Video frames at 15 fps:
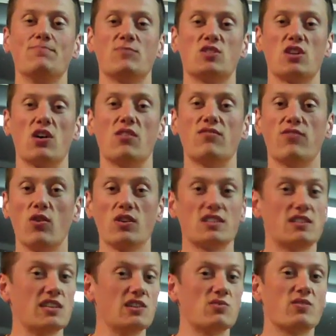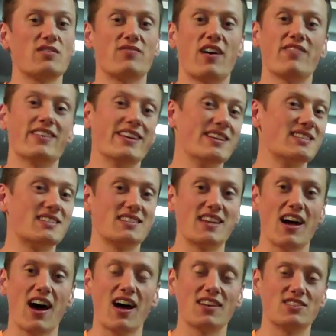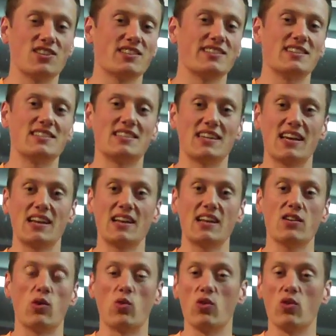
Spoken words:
So Focus T25 is not just Insanity